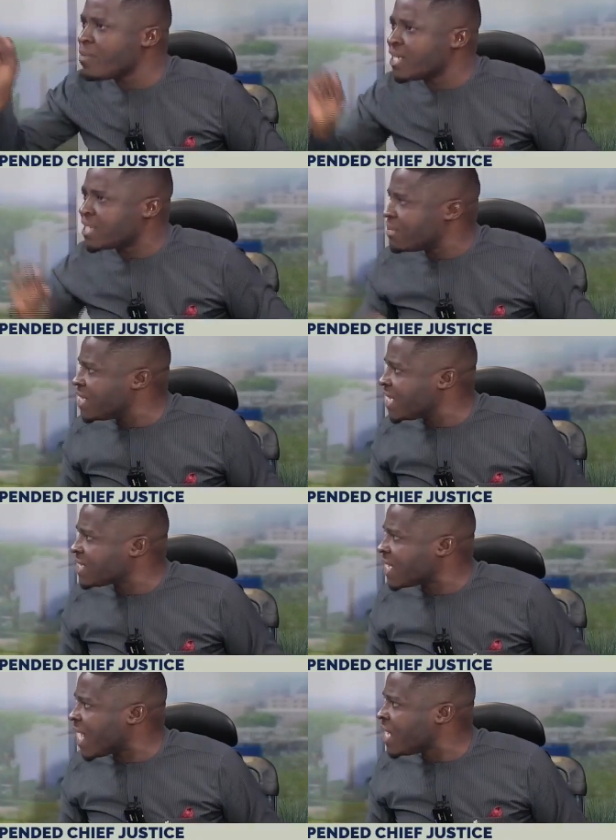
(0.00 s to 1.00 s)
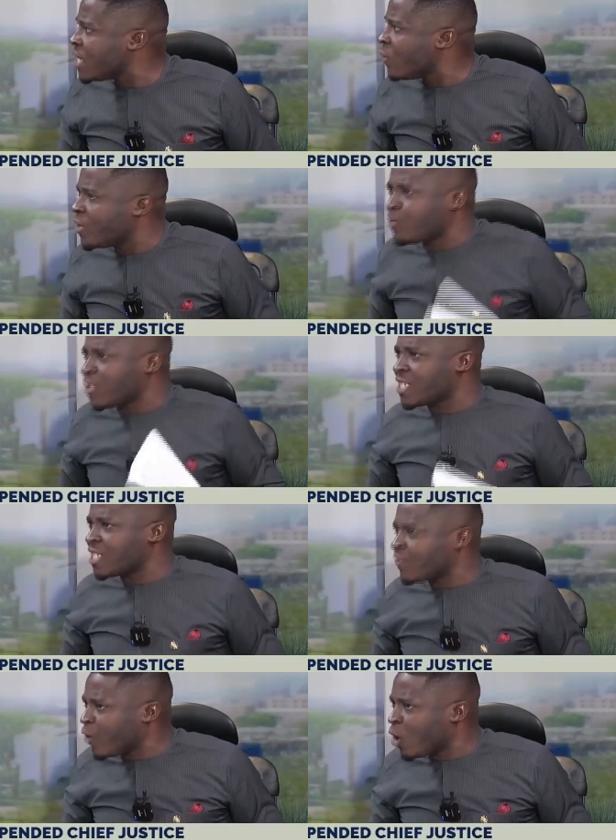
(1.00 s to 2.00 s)
be intimidated. Which process
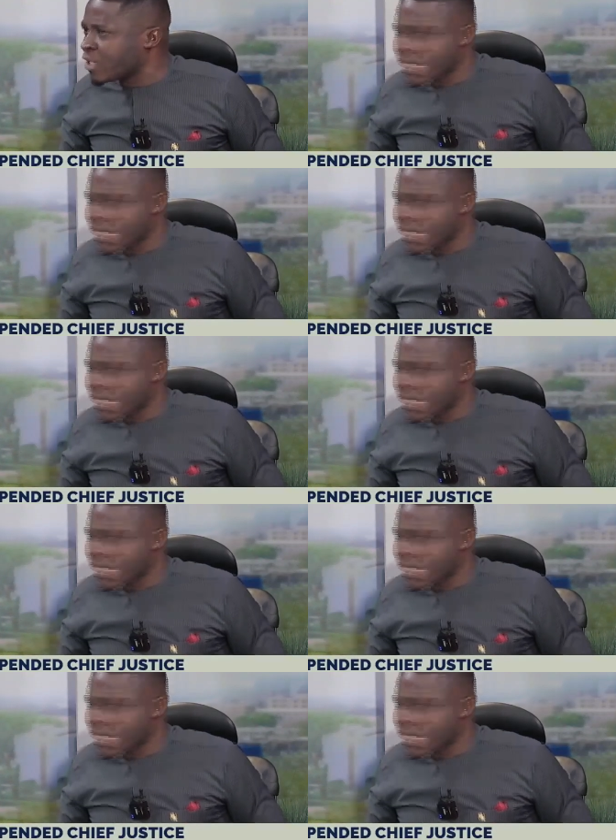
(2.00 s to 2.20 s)
is flawed?